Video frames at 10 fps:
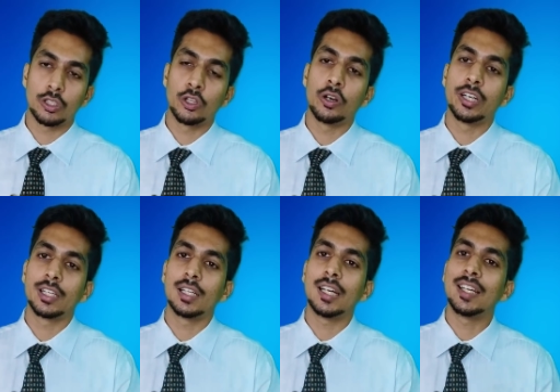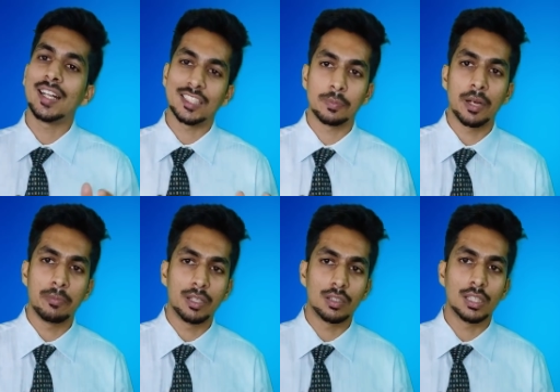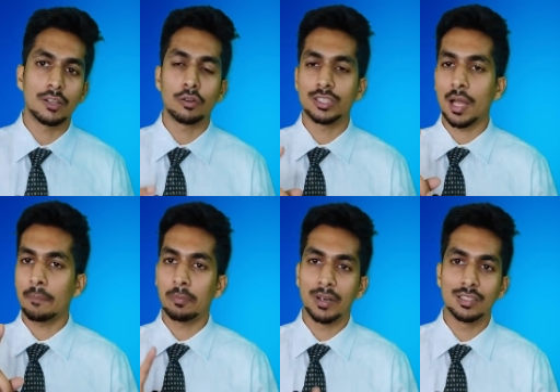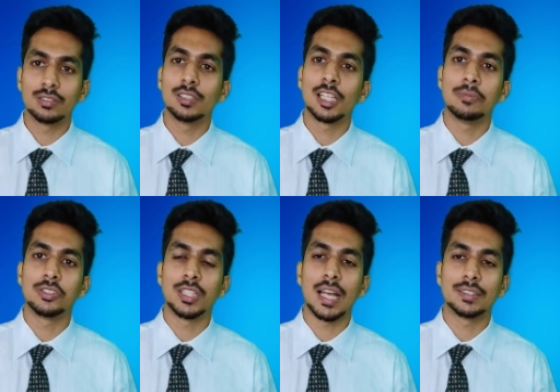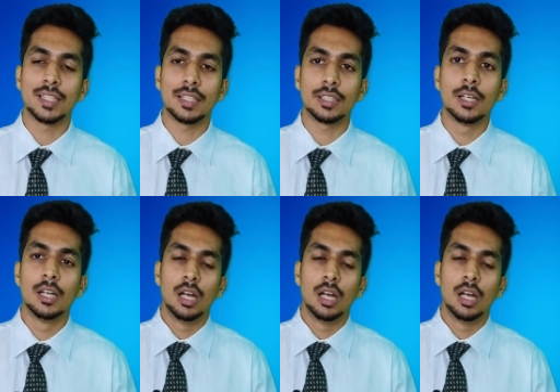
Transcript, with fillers: theoretical and experimental like for example medicinal chemistry has that